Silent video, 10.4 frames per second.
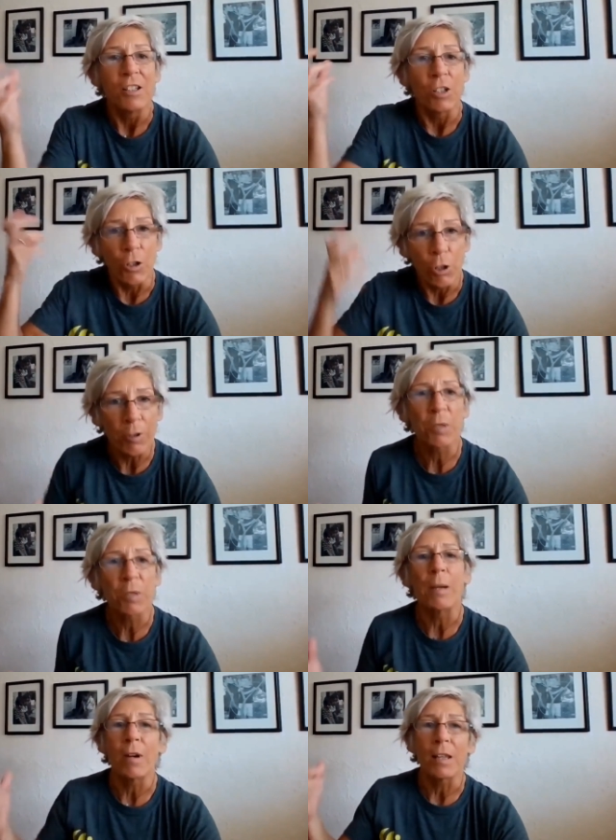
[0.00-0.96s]
to
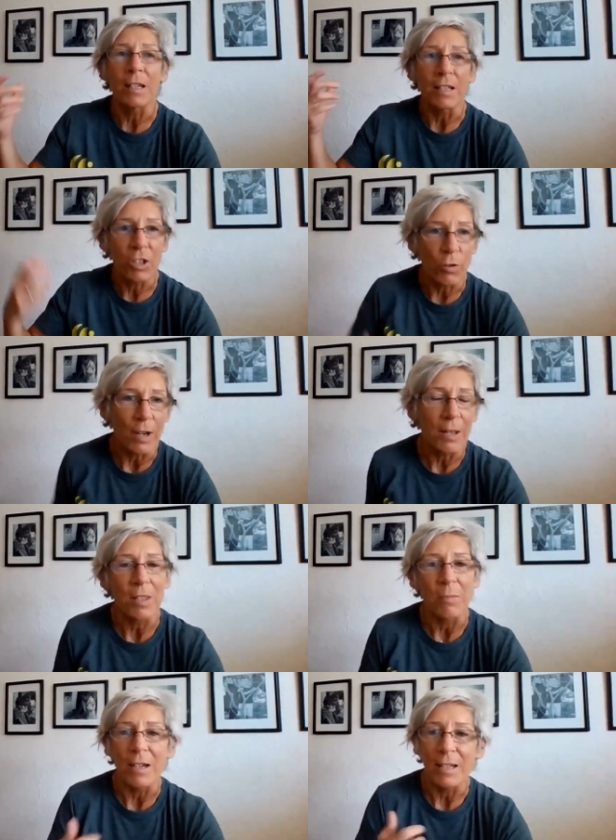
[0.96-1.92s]
nourish my body, to
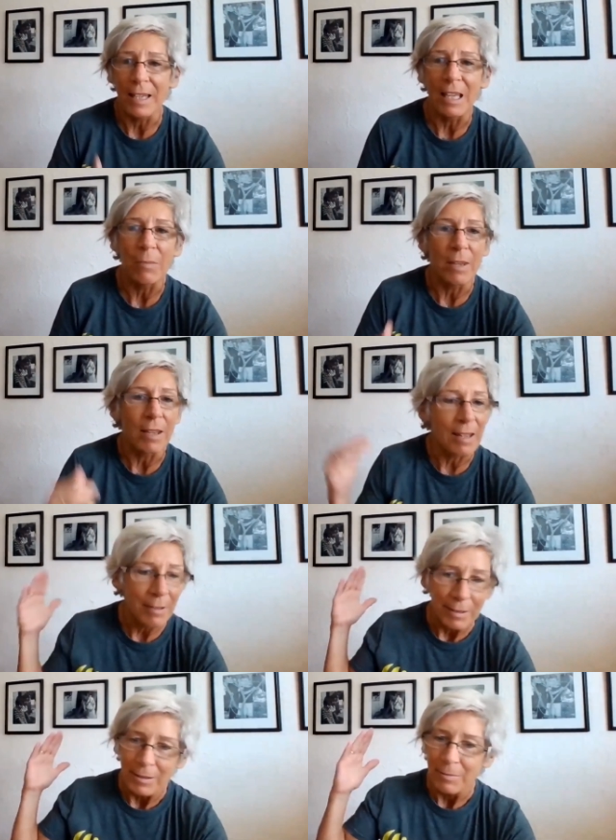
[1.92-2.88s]
strengthen me, to keep
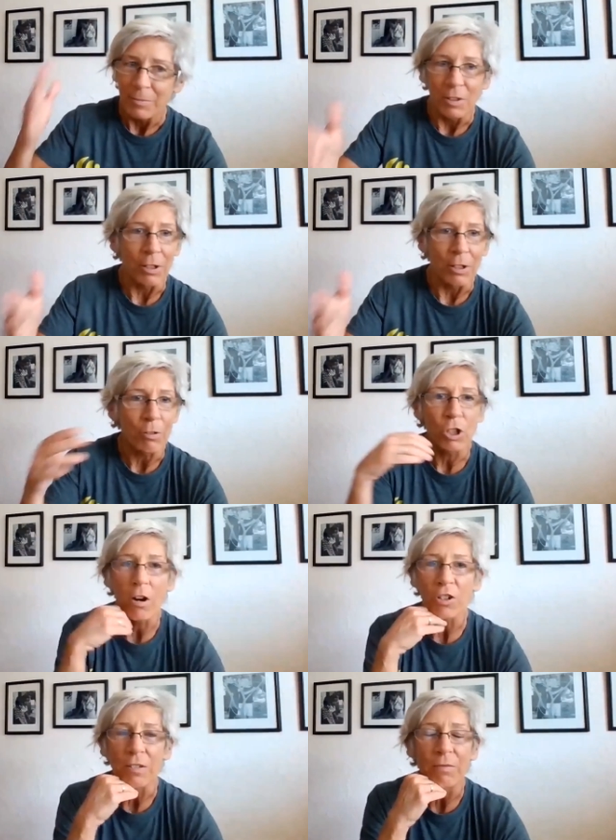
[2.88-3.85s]
me, you know,
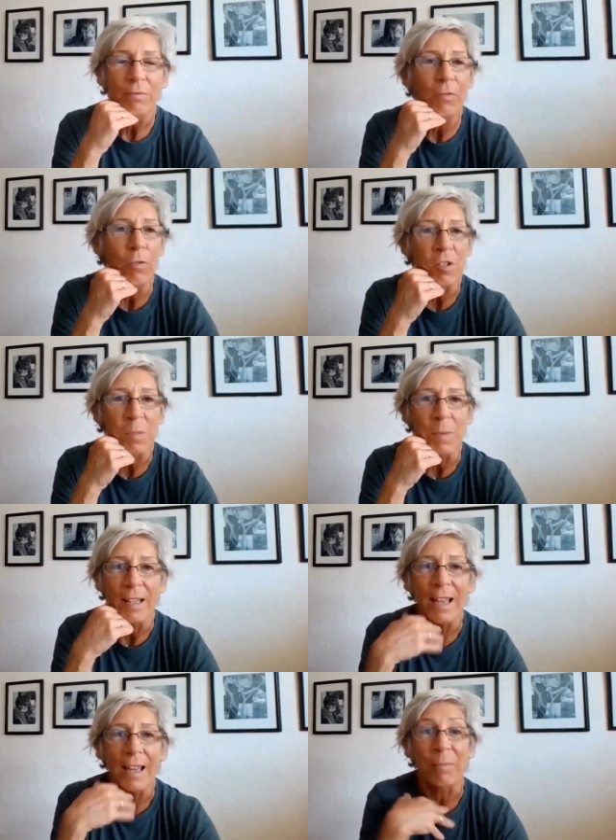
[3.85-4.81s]
charging full
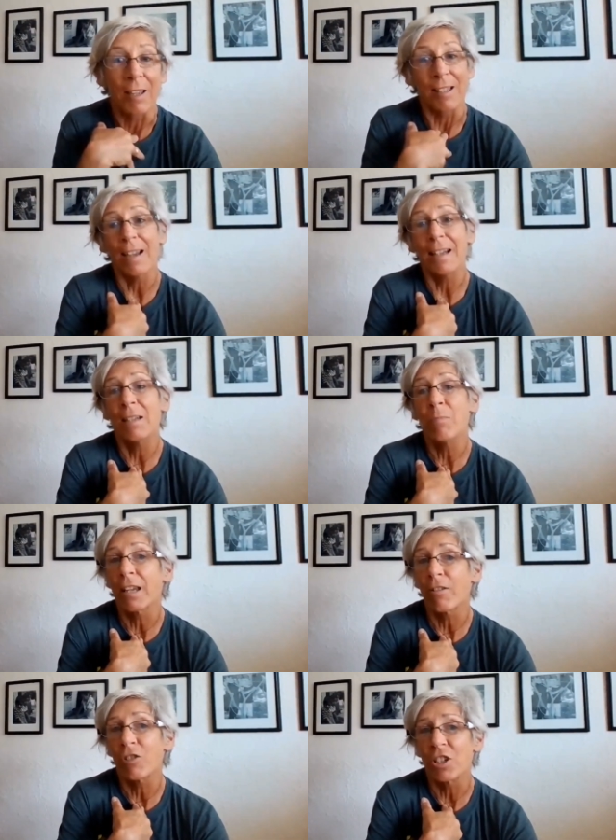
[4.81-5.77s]
speed ahead. Because I need
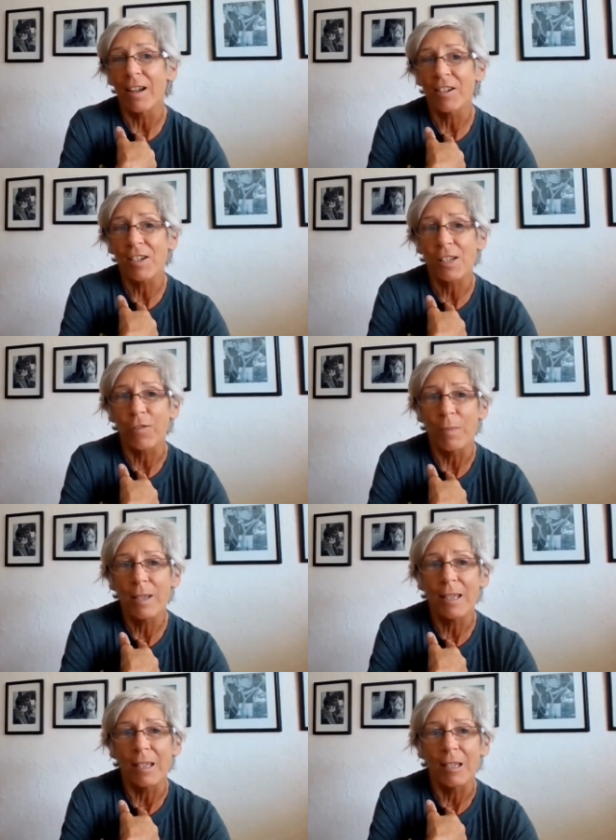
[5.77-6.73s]
my energy not just for
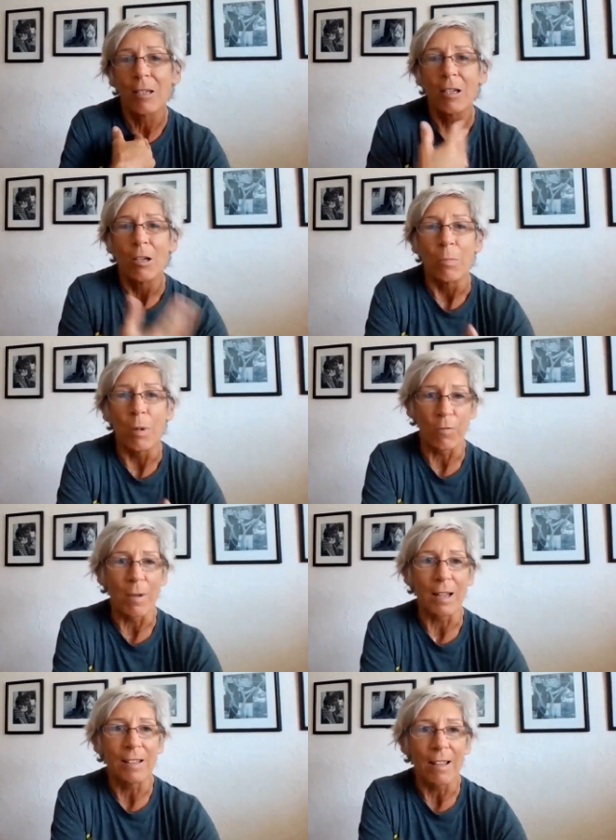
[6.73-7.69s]
me, but
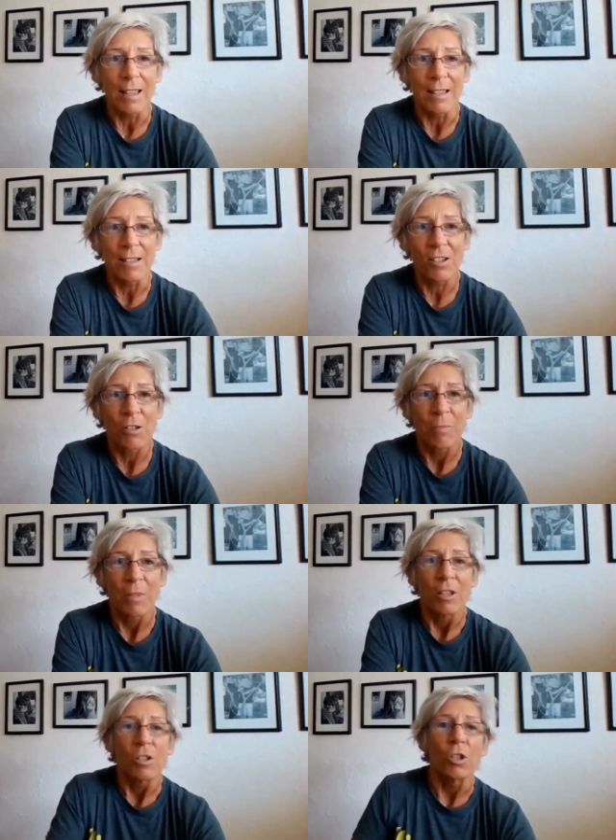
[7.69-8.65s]
for my clients.
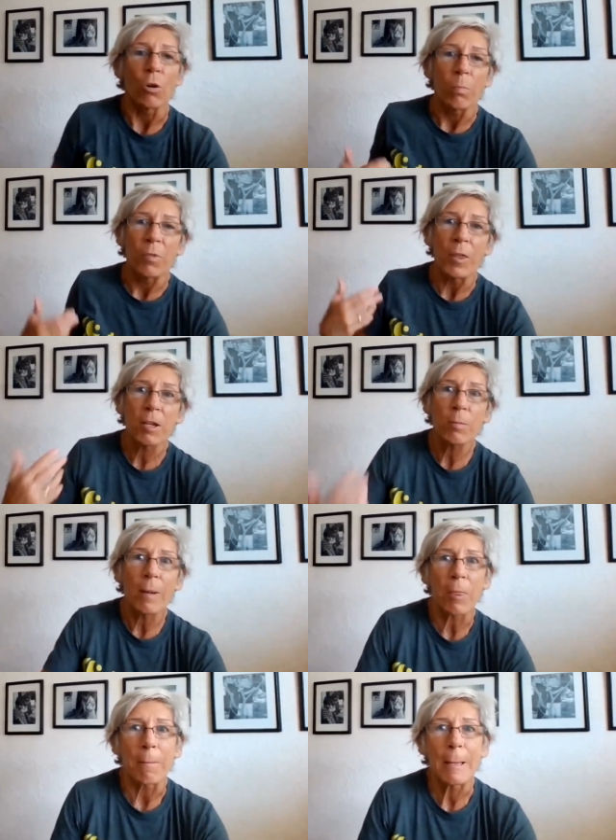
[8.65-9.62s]
So think
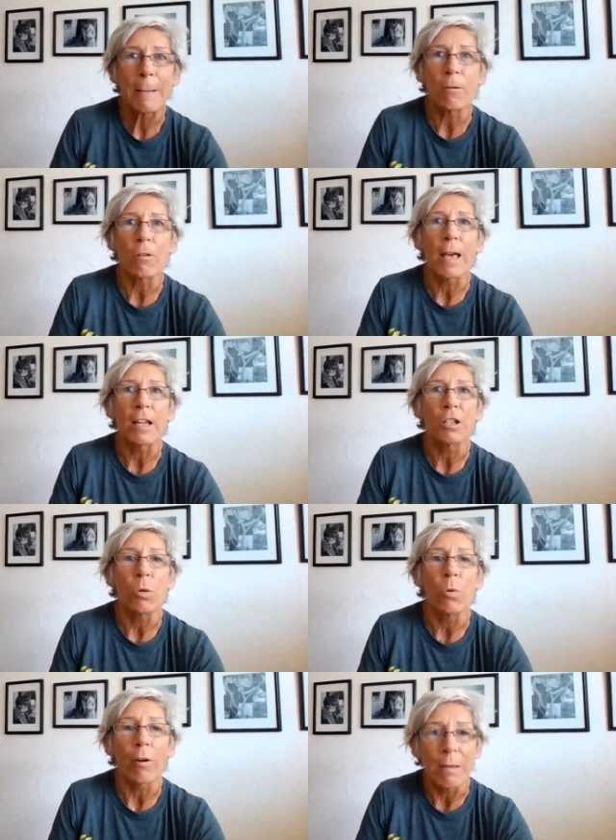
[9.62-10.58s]
about the people
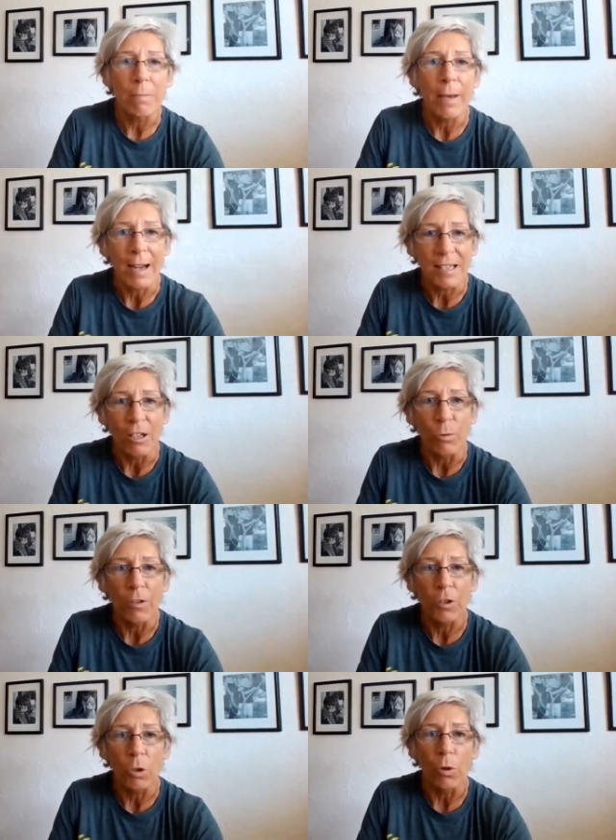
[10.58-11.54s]
that you are impacting
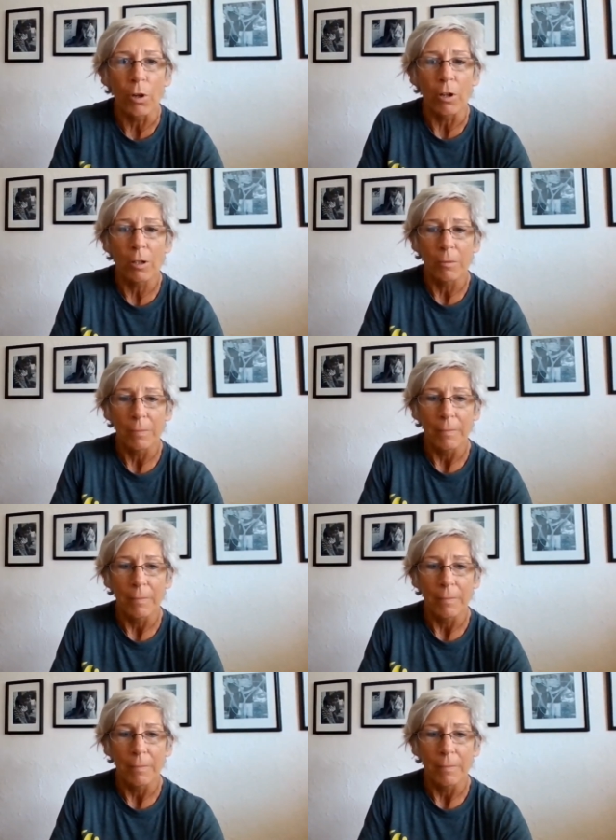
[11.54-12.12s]
with your